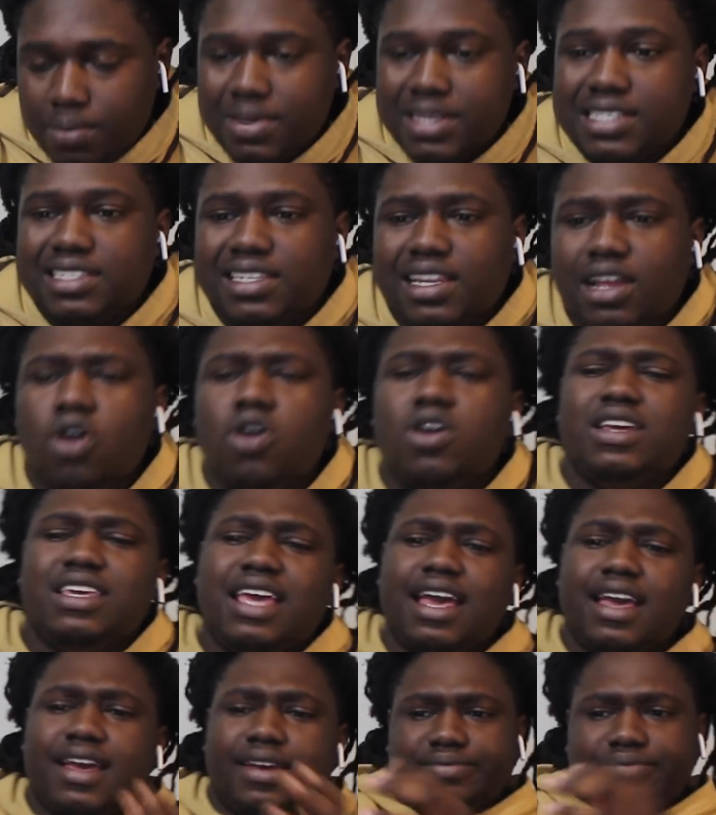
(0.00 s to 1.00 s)
It means, oh
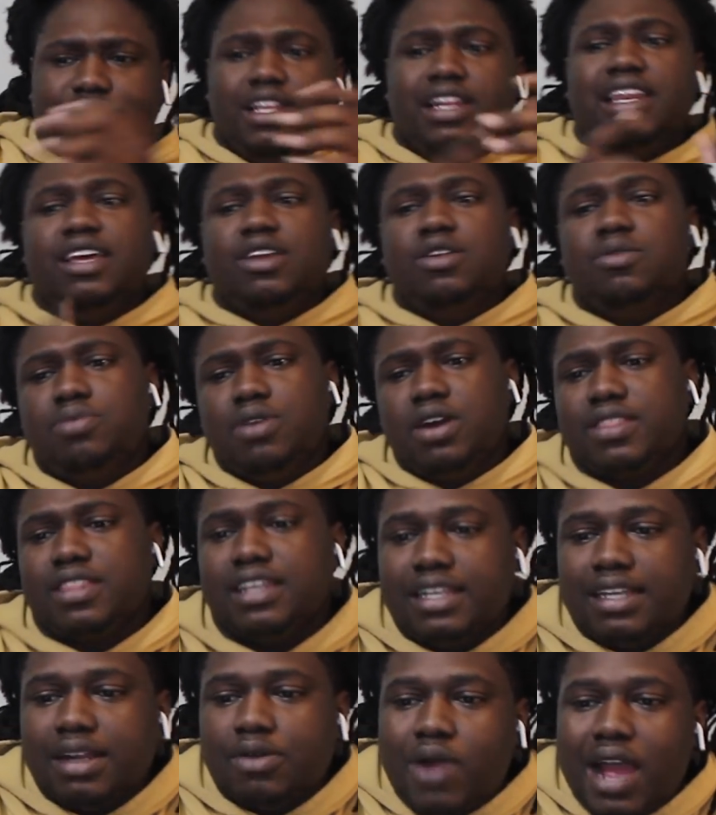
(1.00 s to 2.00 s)
yeah, little
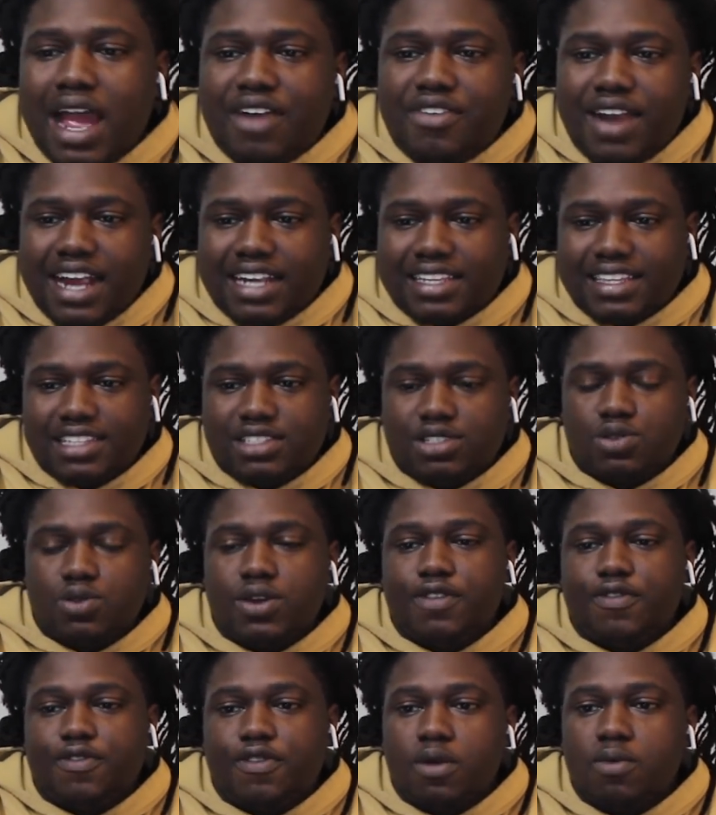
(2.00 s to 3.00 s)
brother. Where I reacted to
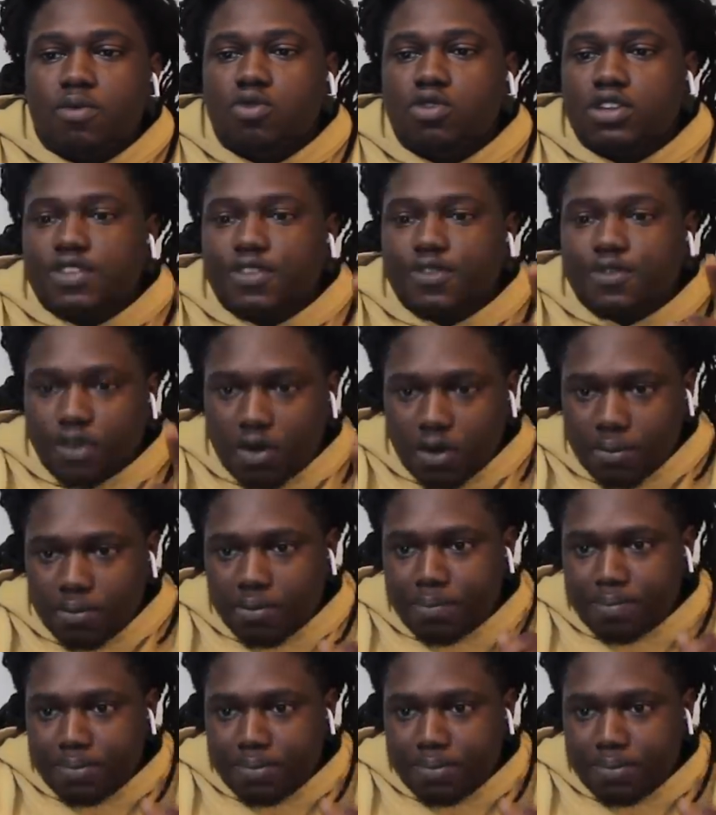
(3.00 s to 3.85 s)
it from was from